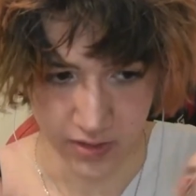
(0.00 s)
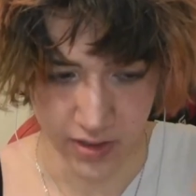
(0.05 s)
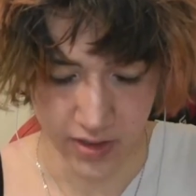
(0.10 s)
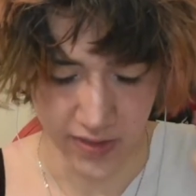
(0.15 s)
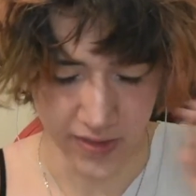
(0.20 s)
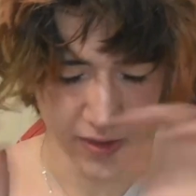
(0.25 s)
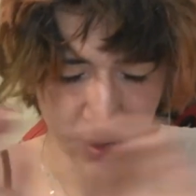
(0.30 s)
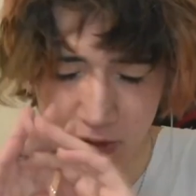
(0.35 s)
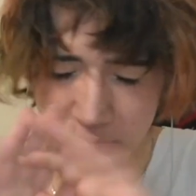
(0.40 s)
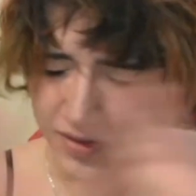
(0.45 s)

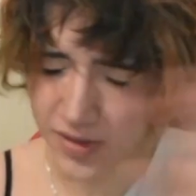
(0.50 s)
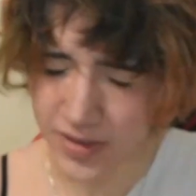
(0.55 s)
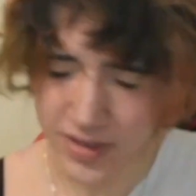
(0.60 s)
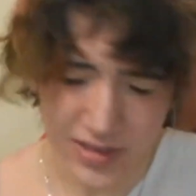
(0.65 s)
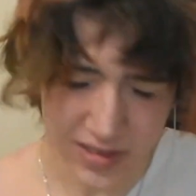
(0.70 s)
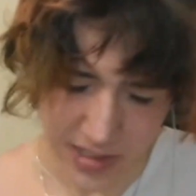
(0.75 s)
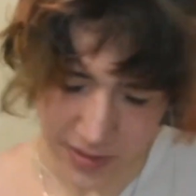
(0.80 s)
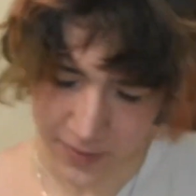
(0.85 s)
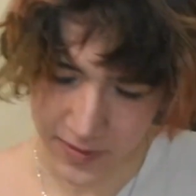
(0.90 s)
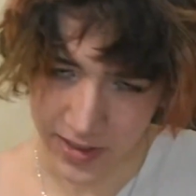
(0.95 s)
The only thing that's
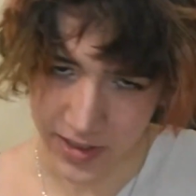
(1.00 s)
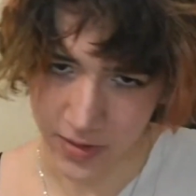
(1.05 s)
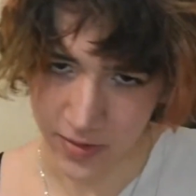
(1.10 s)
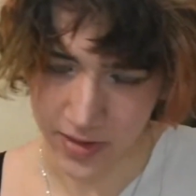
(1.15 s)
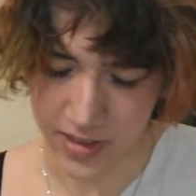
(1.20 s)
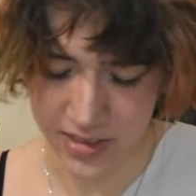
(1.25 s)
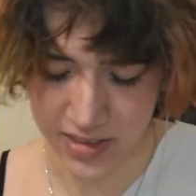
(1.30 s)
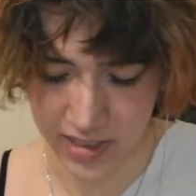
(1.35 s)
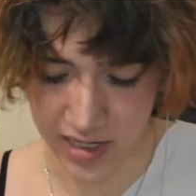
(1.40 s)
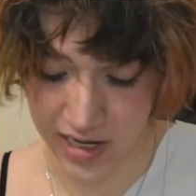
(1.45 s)
left now
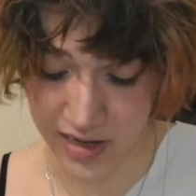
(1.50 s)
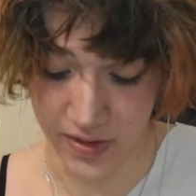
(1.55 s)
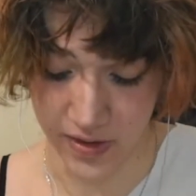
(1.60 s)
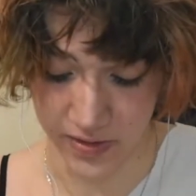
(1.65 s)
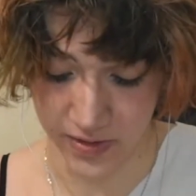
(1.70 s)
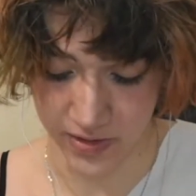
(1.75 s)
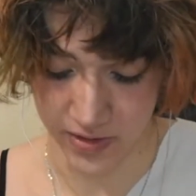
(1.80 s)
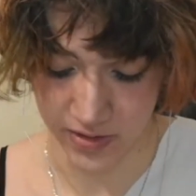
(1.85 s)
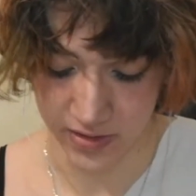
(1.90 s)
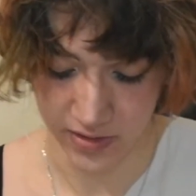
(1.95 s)
is the
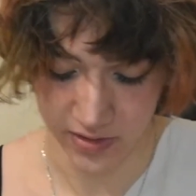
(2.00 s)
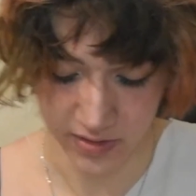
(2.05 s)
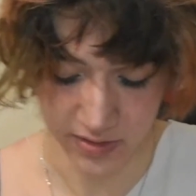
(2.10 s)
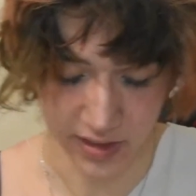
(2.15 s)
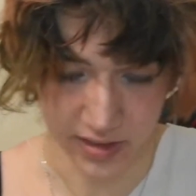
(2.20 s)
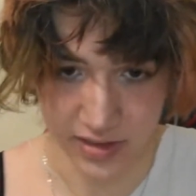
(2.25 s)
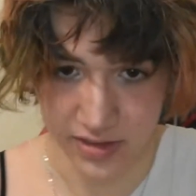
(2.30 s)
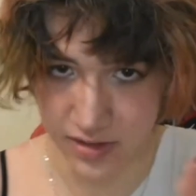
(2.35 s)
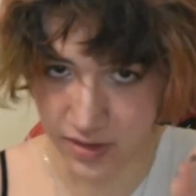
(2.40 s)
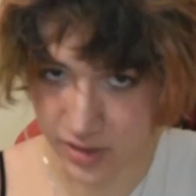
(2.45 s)
eyeliner.
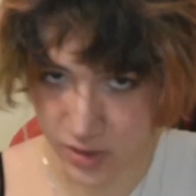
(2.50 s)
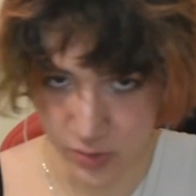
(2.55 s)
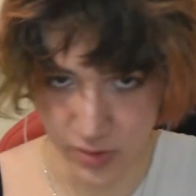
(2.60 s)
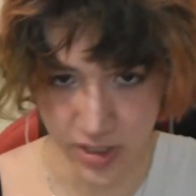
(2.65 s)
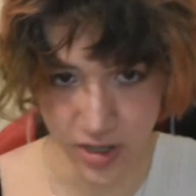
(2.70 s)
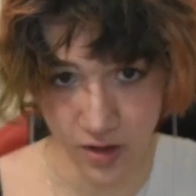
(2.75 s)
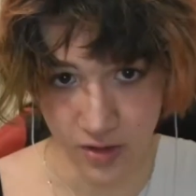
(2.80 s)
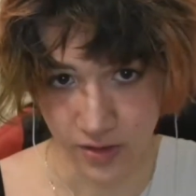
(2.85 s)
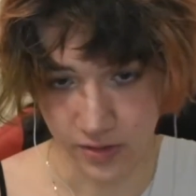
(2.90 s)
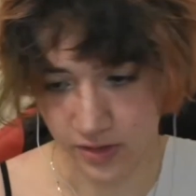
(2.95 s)
That's literally
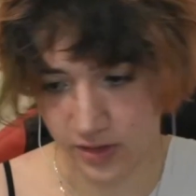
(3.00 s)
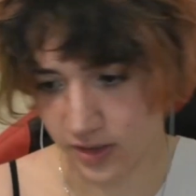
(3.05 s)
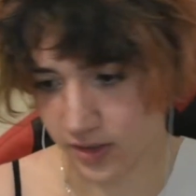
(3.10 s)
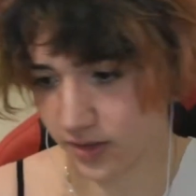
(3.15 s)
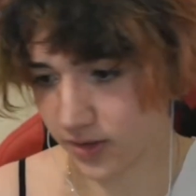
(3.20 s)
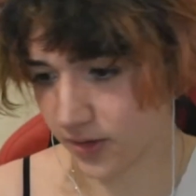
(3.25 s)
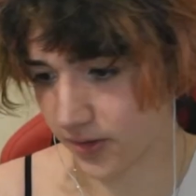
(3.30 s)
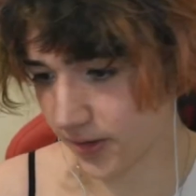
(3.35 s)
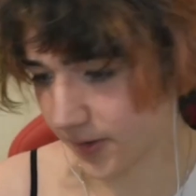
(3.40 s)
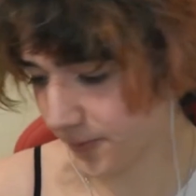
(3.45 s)
all of it,
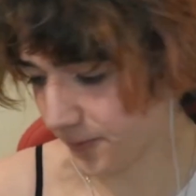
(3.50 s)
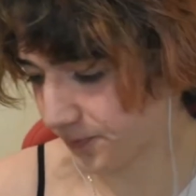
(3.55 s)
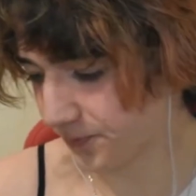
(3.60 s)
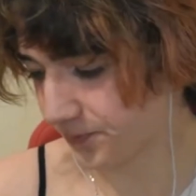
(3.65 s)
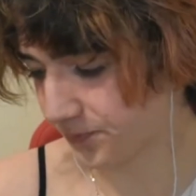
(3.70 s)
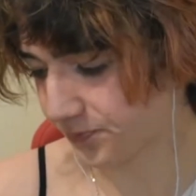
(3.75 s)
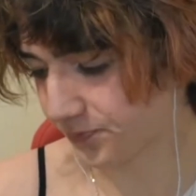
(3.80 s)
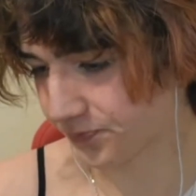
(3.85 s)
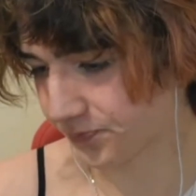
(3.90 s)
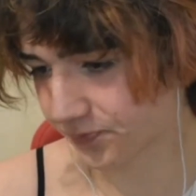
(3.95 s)
okay?
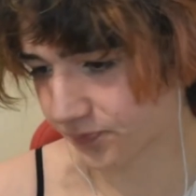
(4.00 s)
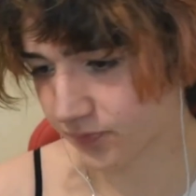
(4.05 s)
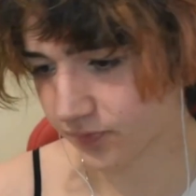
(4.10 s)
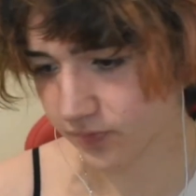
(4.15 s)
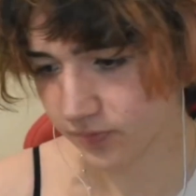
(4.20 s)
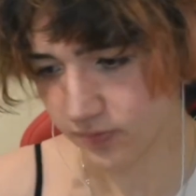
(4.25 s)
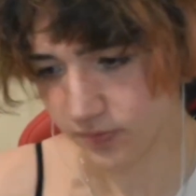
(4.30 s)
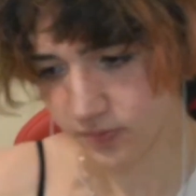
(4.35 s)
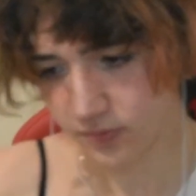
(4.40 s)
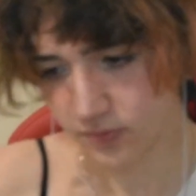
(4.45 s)

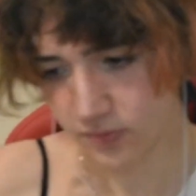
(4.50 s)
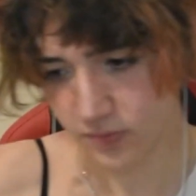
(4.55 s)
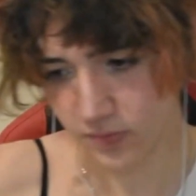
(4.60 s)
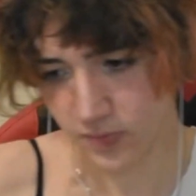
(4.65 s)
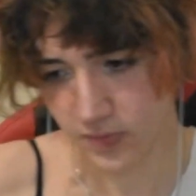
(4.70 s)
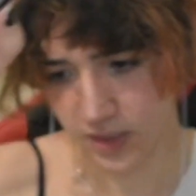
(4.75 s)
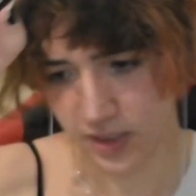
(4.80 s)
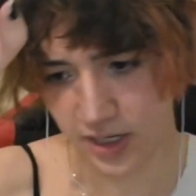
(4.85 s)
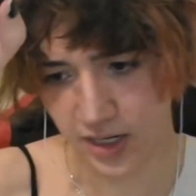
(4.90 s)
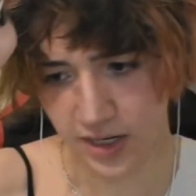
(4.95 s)

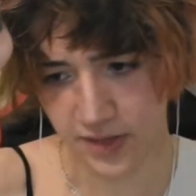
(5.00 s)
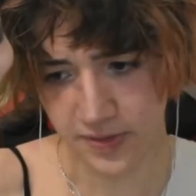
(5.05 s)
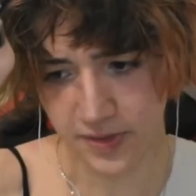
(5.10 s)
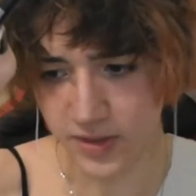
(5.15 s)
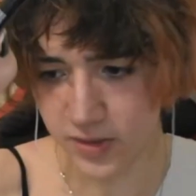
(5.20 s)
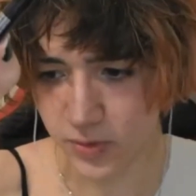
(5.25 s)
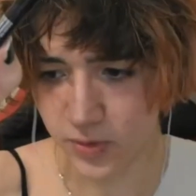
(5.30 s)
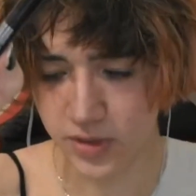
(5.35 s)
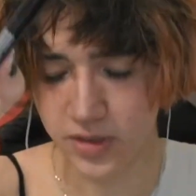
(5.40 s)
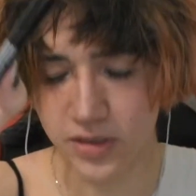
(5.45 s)
I got
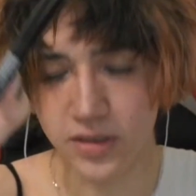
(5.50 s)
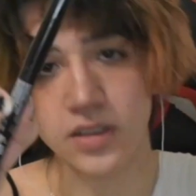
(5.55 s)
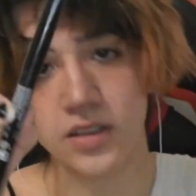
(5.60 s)
this one.